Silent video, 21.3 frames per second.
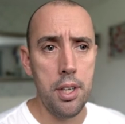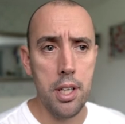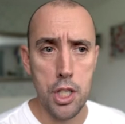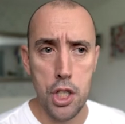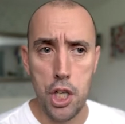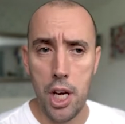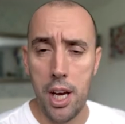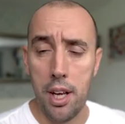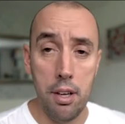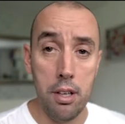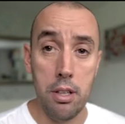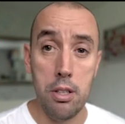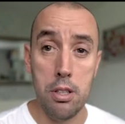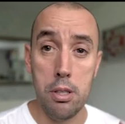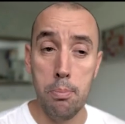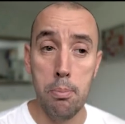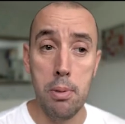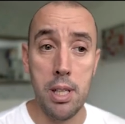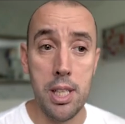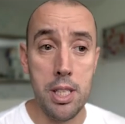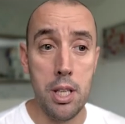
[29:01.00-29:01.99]
the shadows,
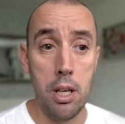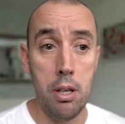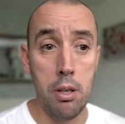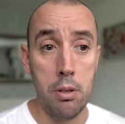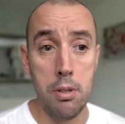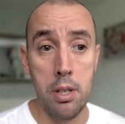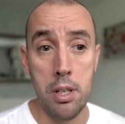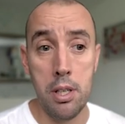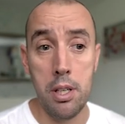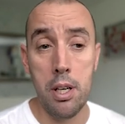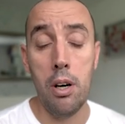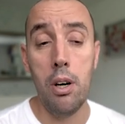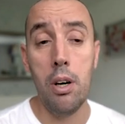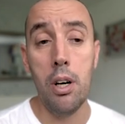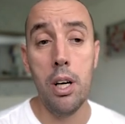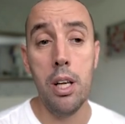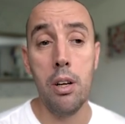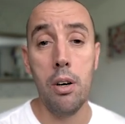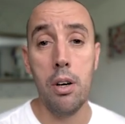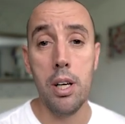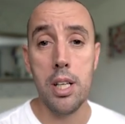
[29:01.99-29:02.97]
midtone and
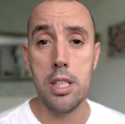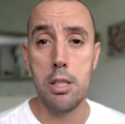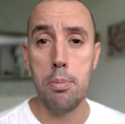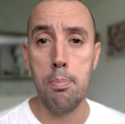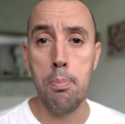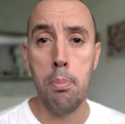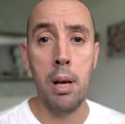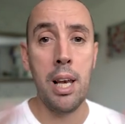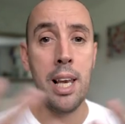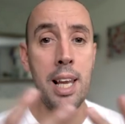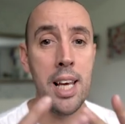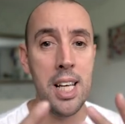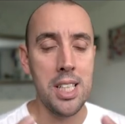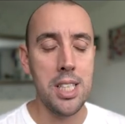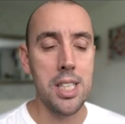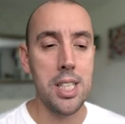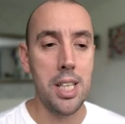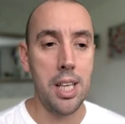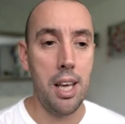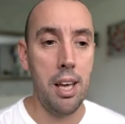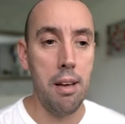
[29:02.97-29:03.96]
highlights blend
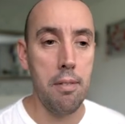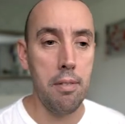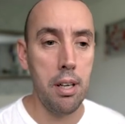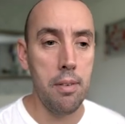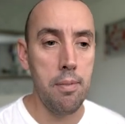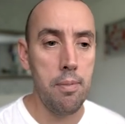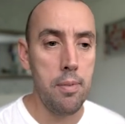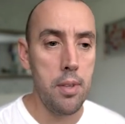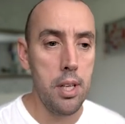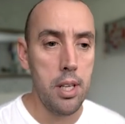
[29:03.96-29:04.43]
together.